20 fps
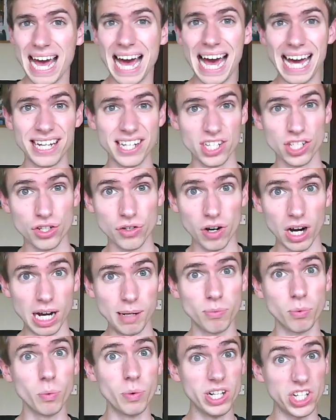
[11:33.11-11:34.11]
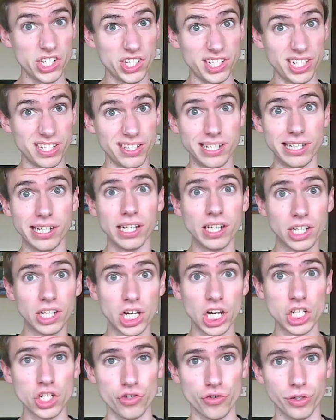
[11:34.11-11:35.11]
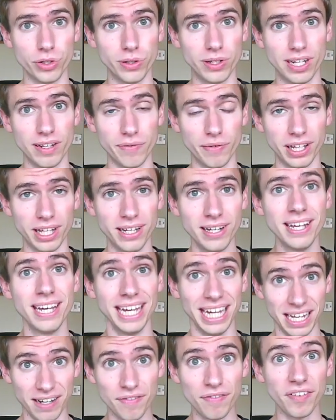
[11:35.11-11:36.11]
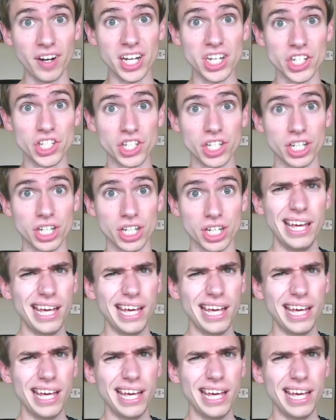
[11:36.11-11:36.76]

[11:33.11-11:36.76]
and describe which city and country you live in French.